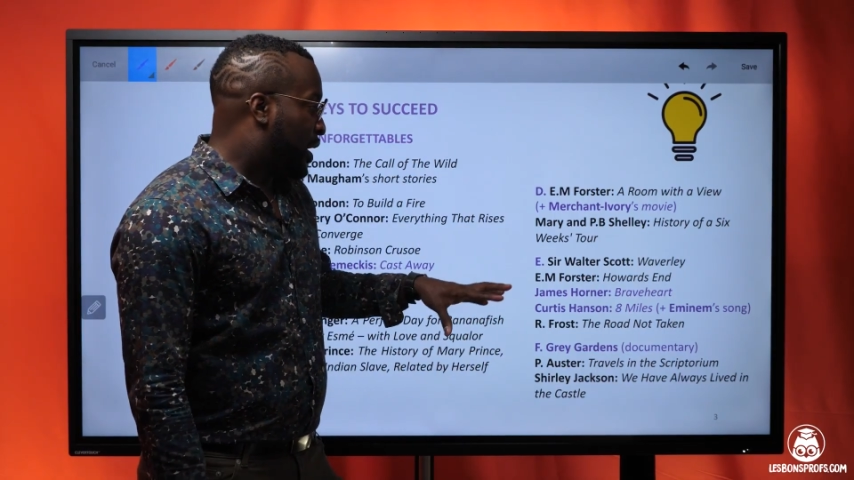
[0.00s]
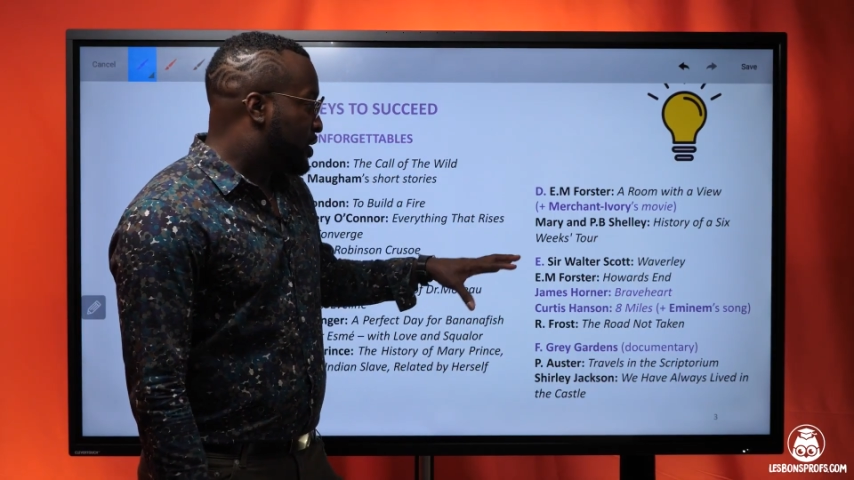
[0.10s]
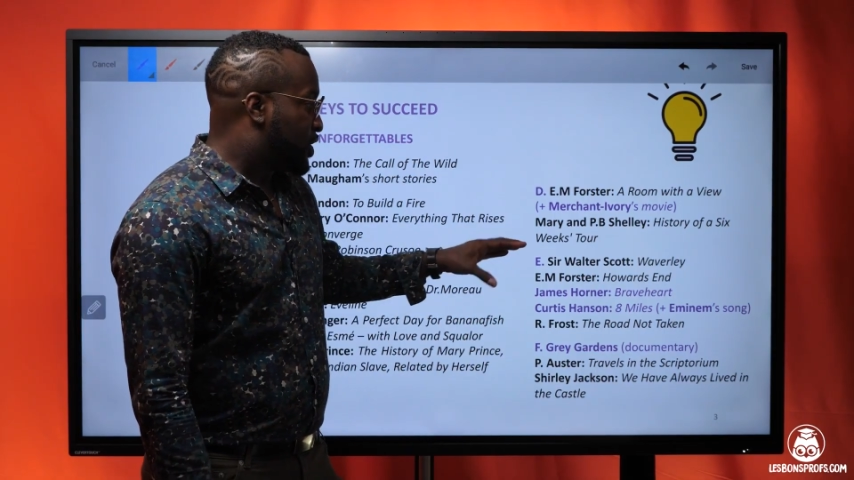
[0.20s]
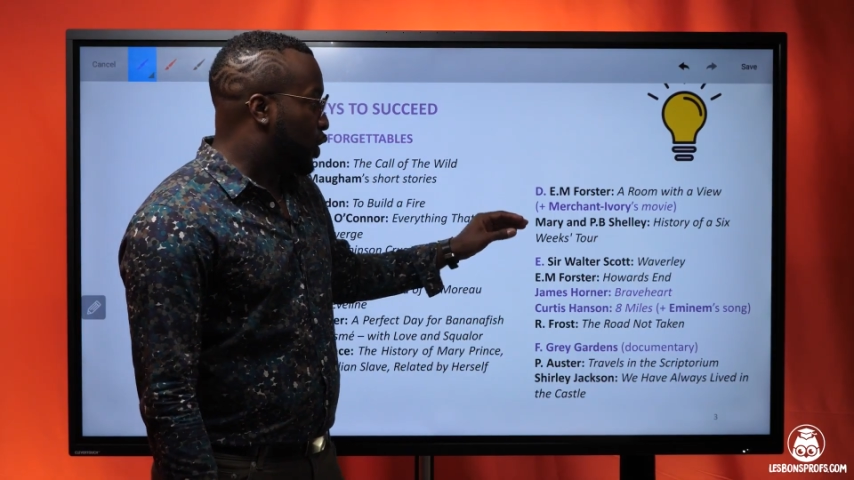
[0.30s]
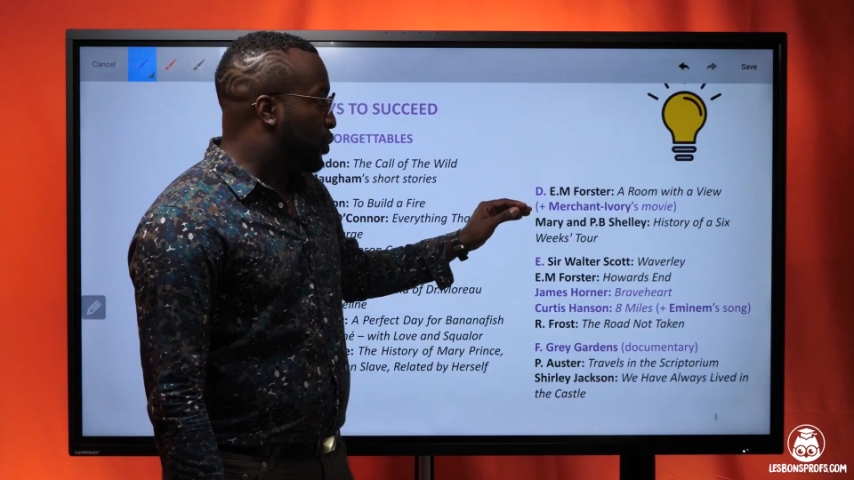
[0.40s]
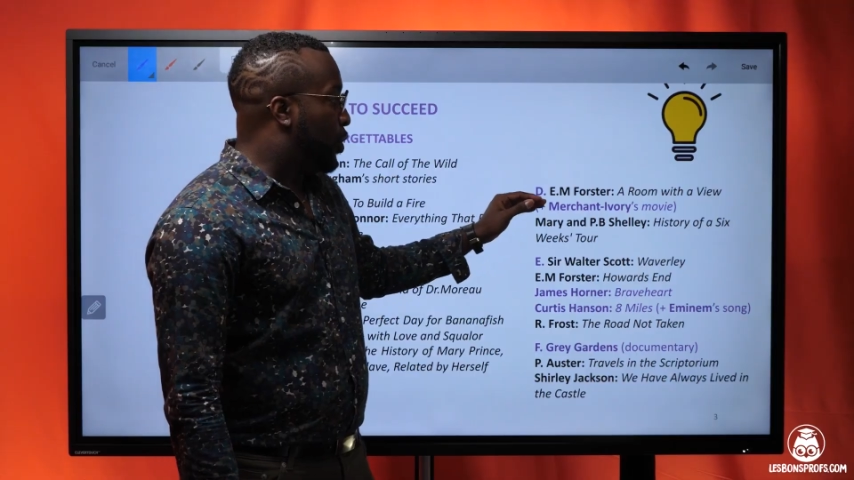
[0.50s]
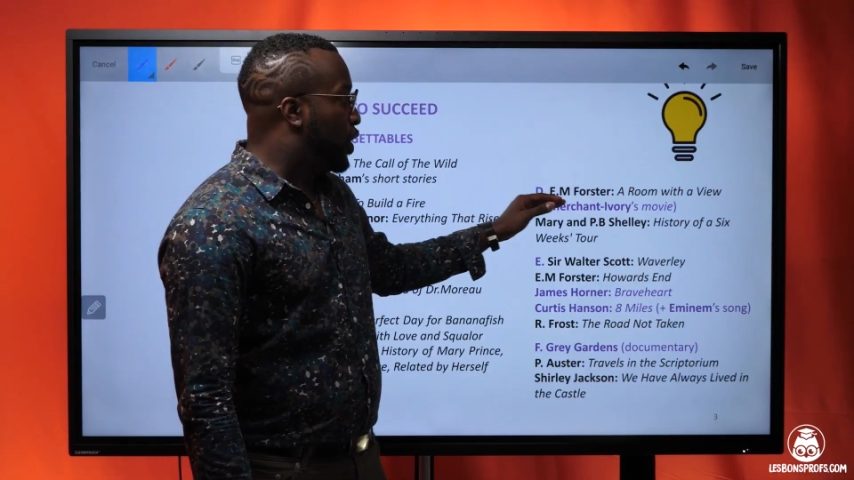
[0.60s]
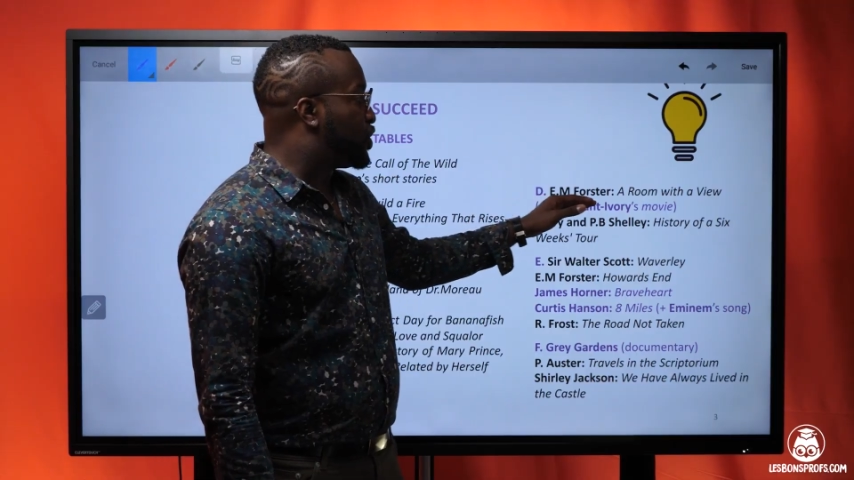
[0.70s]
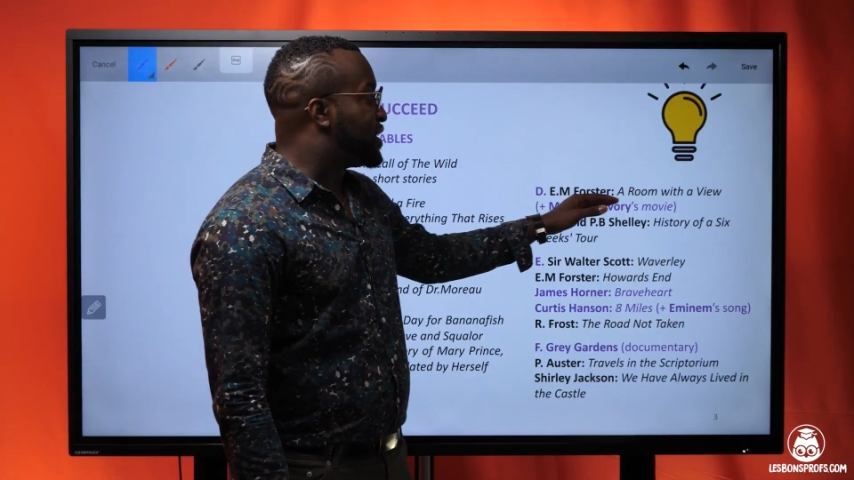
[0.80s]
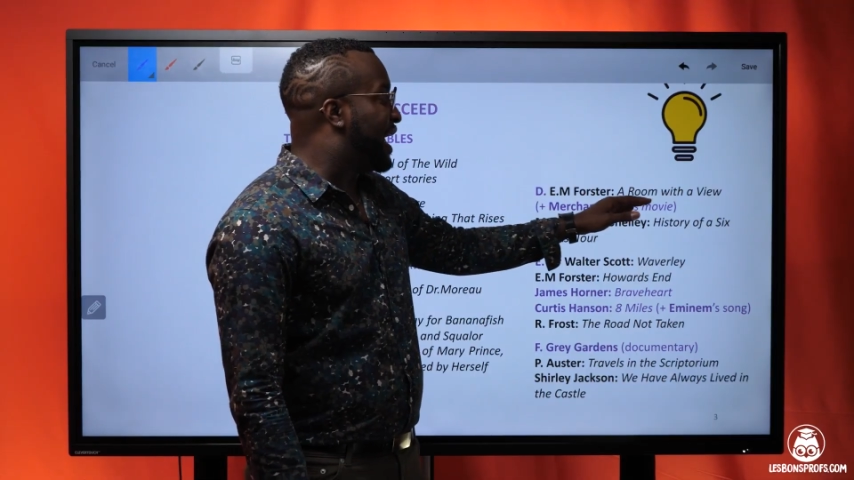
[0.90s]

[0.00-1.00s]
So Merchant's